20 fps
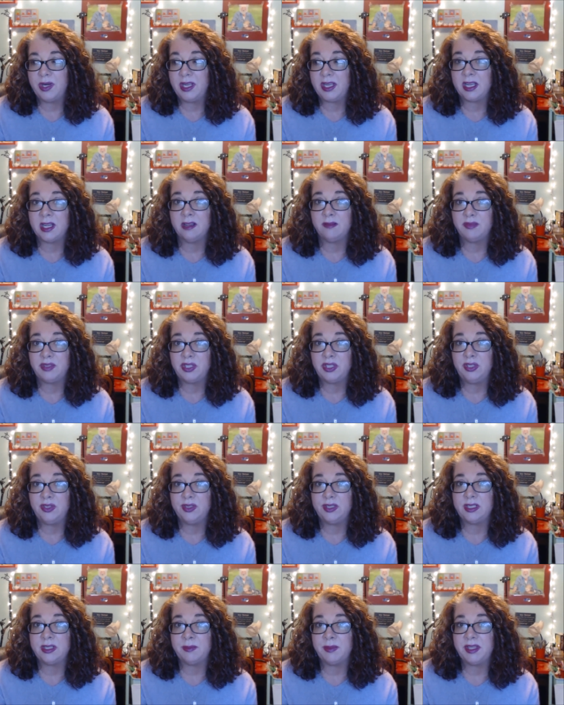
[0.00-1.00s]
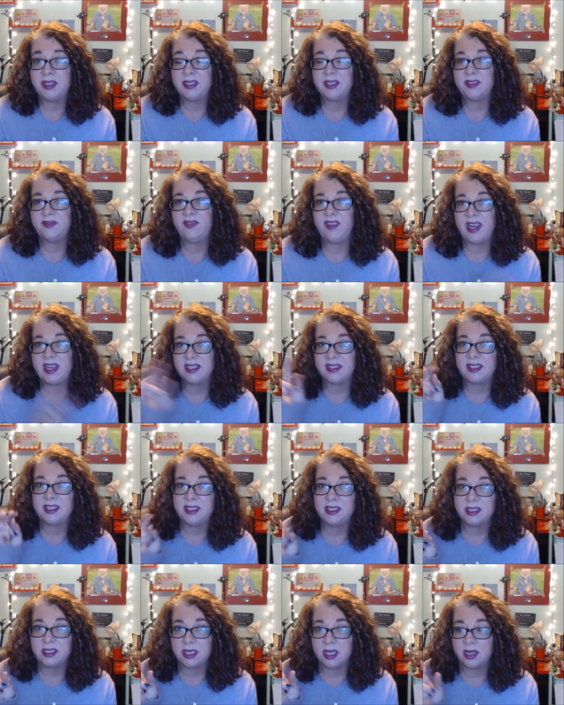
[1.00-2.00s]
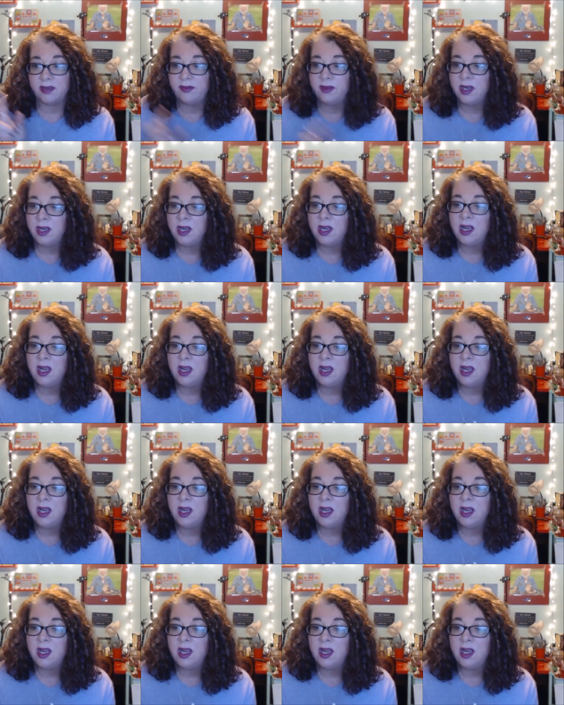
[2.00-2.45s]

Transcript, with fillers: when it comes to some of this fancy stuff,